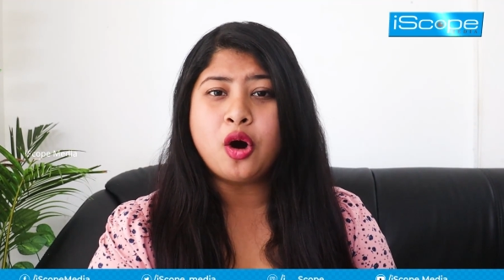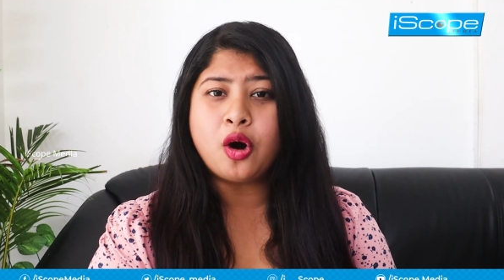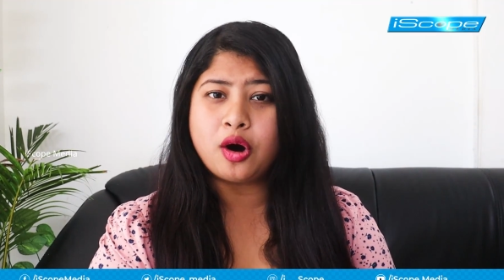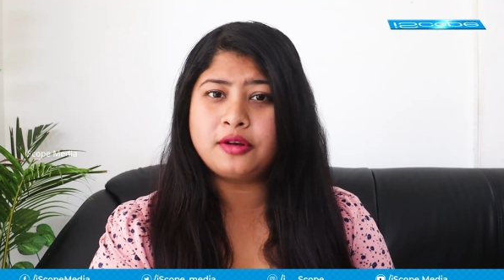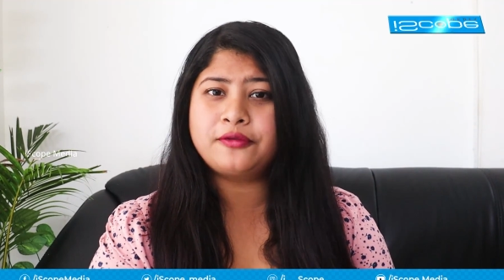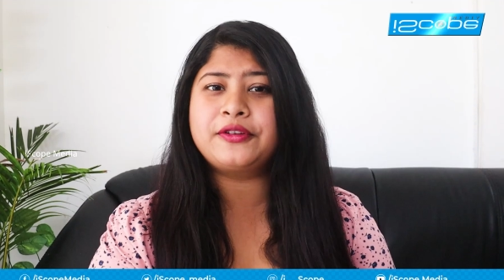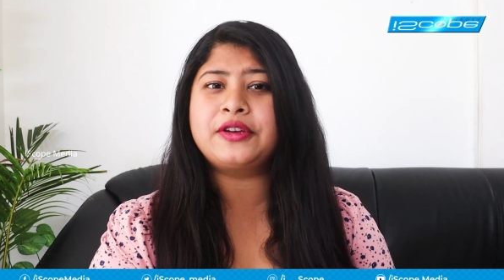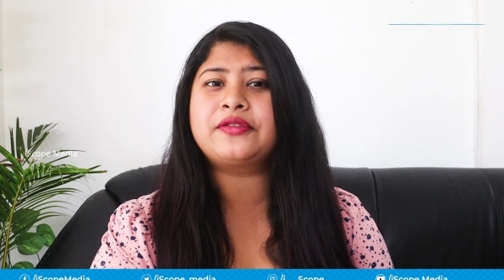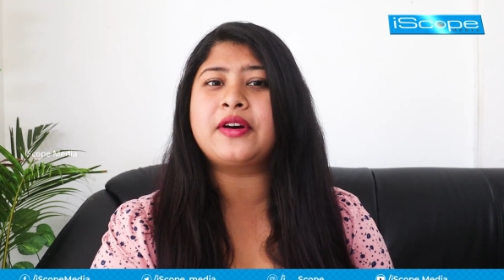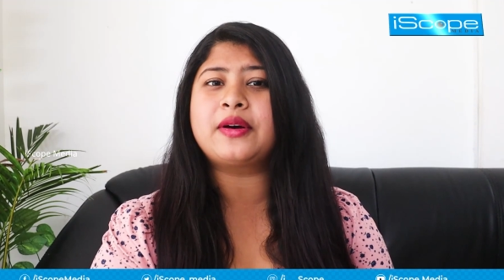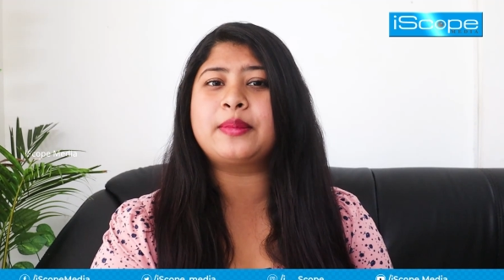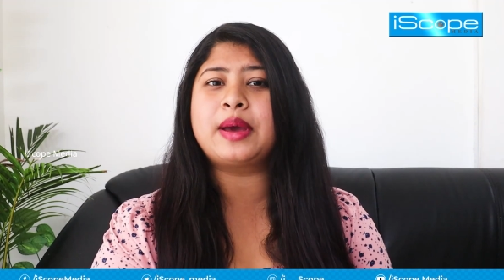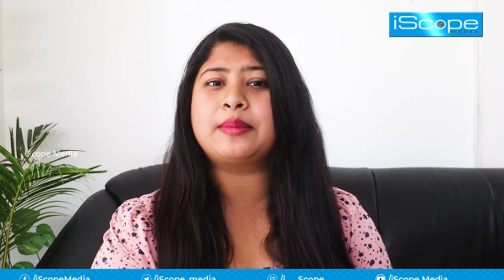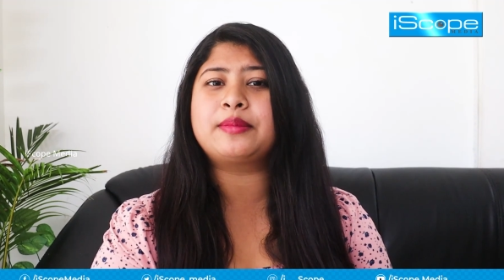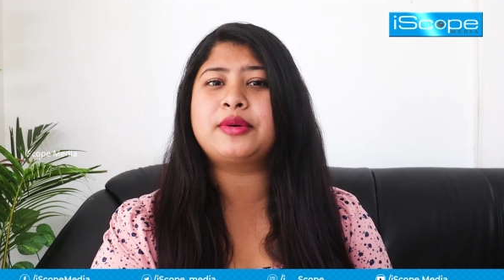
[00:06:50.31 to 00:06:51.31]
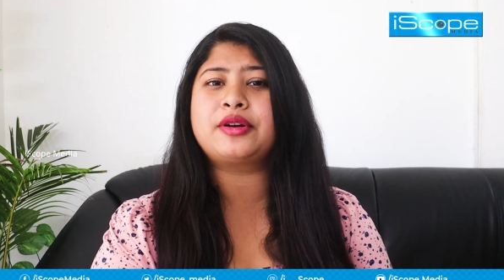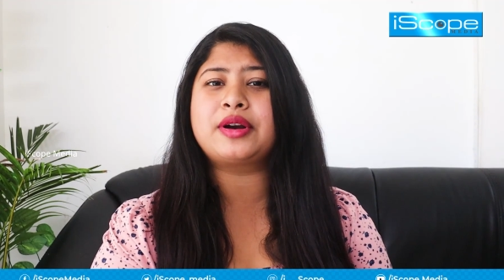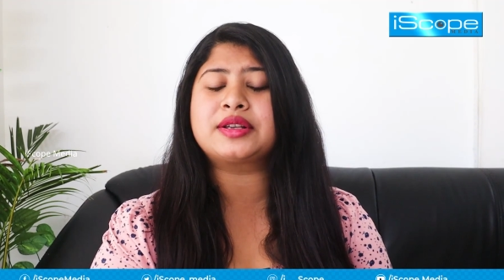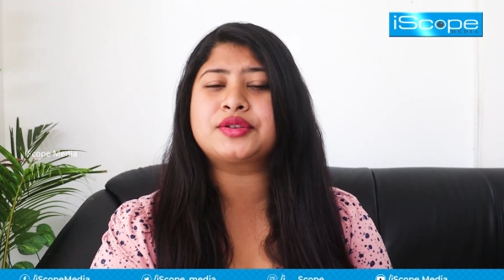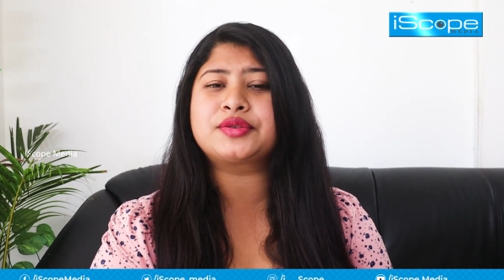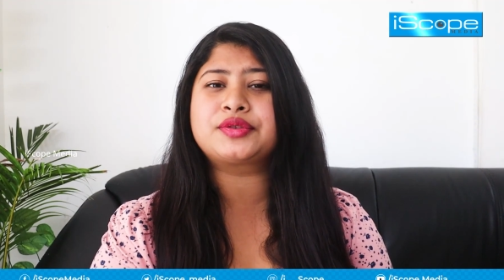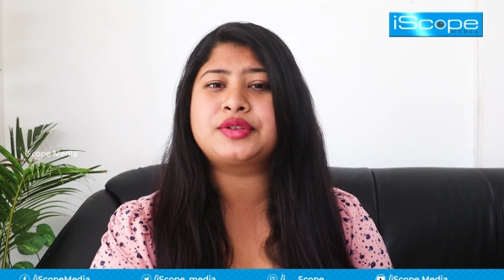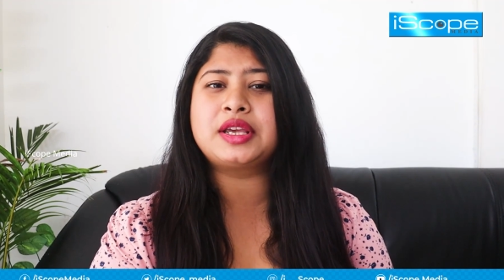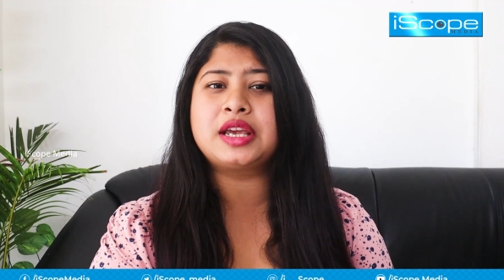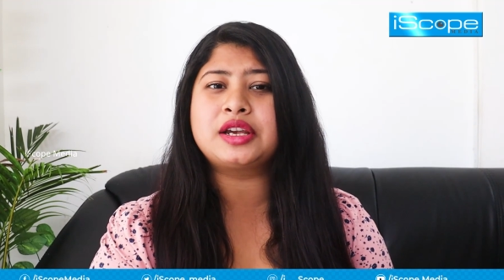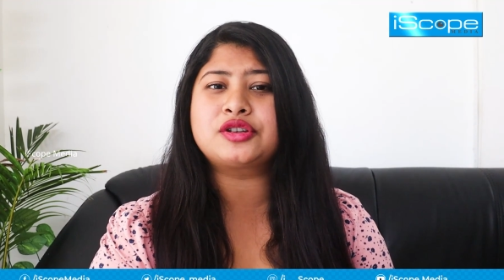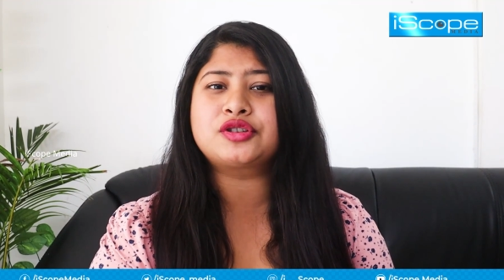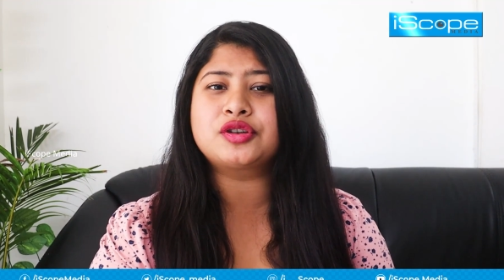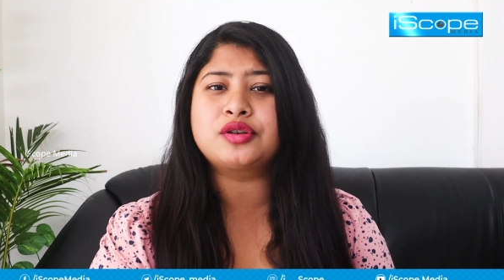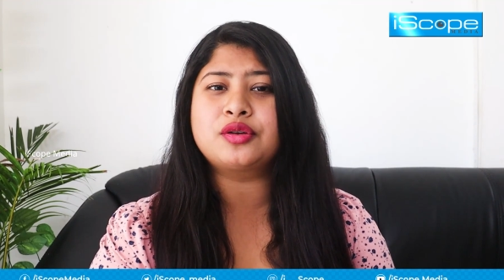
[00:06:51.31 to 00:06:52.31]
All FIFA member
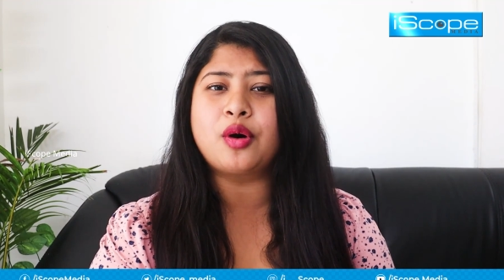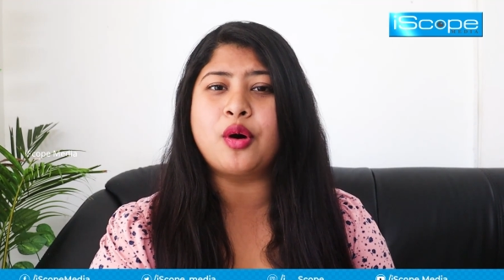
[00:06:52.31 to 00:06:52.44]
associations,